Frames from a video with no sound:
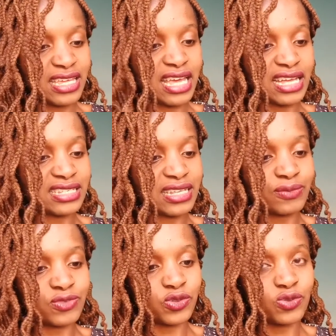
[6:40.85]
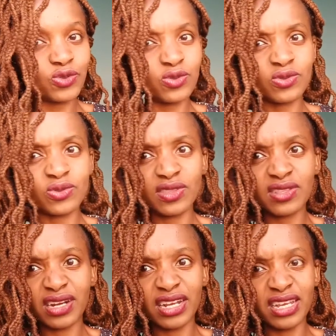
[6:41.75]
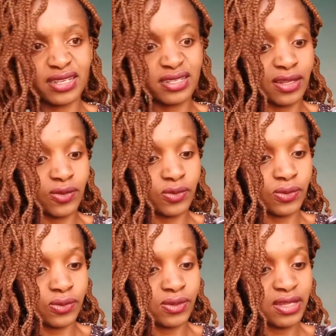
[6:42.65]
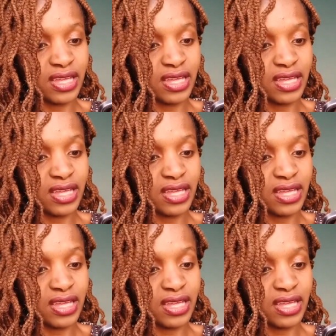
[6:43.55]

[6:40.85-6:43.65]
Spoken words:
Yeah, some 2, 3 years ago.